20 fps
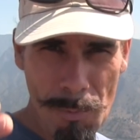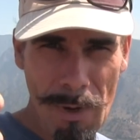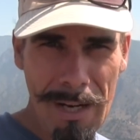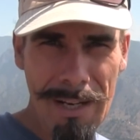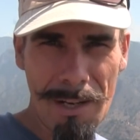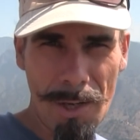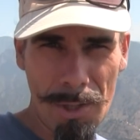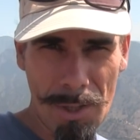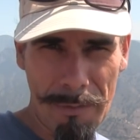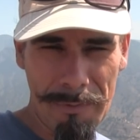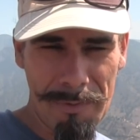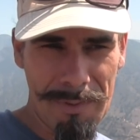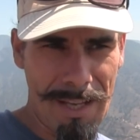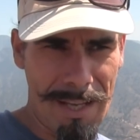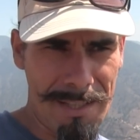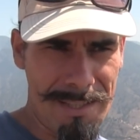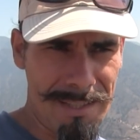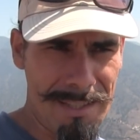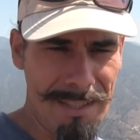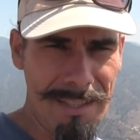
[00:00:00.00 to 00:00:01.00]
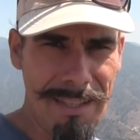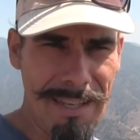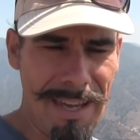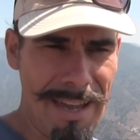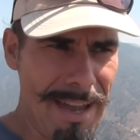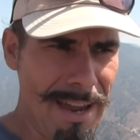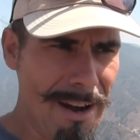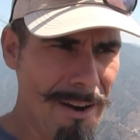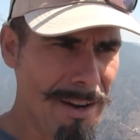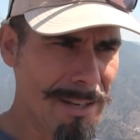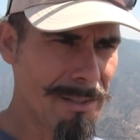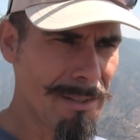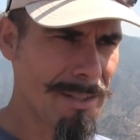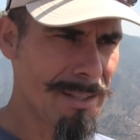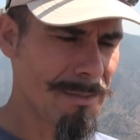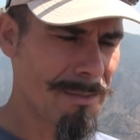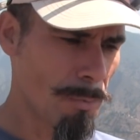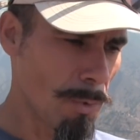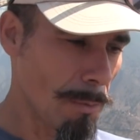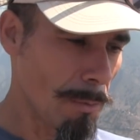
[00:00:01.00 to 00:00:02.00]
well a lot of dust in the air and
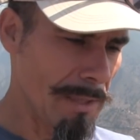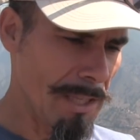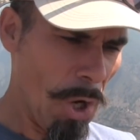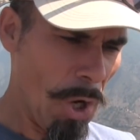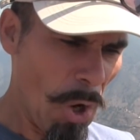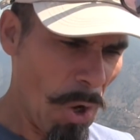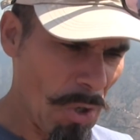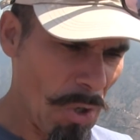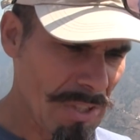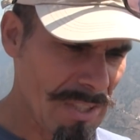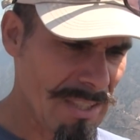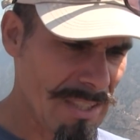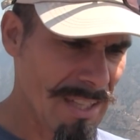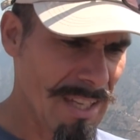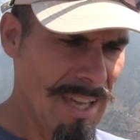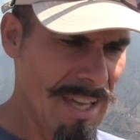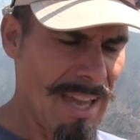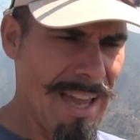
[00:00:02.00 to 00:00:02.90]
it will be hot.